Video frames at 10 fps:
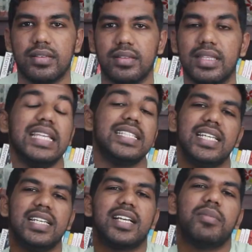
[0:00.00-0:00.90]
These
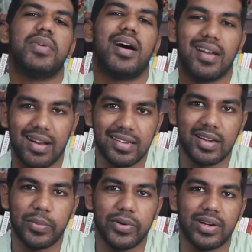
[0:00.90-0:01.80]
income are
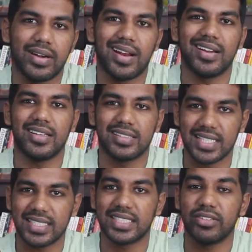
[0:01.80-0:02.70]
attributed under
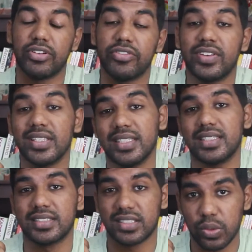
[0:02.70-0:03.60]
Section
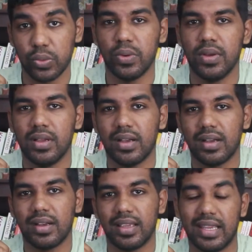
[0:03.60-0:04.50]
56(2)
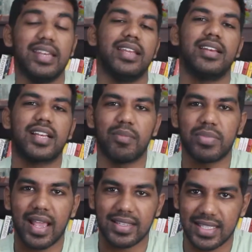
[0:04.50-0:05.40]
in Income
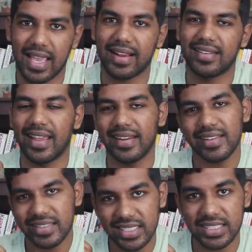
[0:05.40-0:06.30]
Tax Act
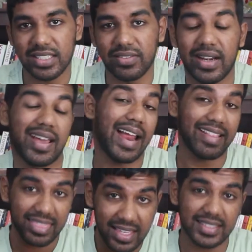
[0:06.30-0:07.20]
1961
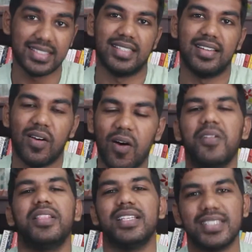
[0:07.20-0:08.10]
and thus
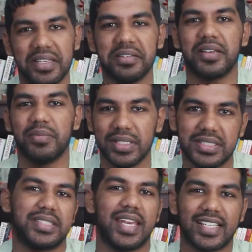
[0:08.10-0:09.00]
all this income
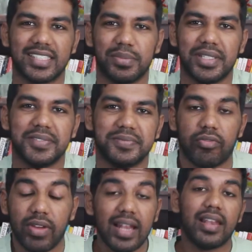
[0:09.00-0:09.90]
is taxable.
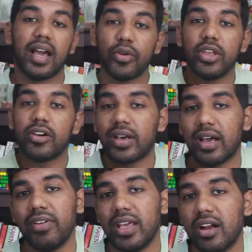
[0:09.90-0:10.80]
Well, now you
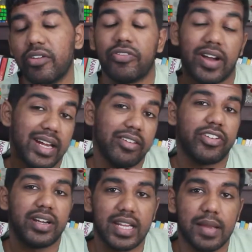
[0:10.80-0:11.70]
are aware of 5
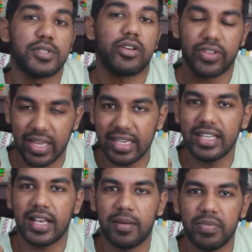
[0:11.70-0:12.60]
different types of
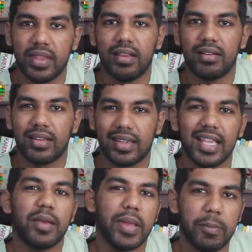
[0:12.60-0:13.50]
income.
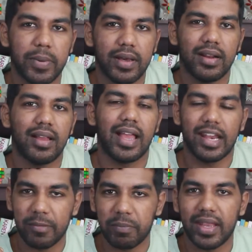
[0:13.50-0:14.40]
Take a paper
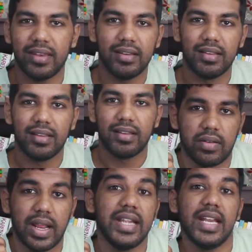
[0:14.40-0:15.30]
and a pen,
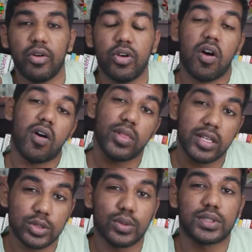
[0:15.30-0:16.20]
write down all the
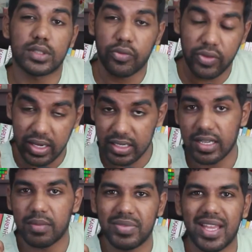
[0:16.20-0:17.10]
sources of
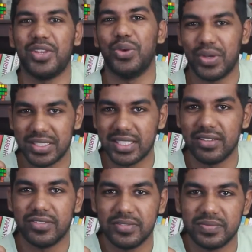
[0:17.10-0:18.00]
income that you receive.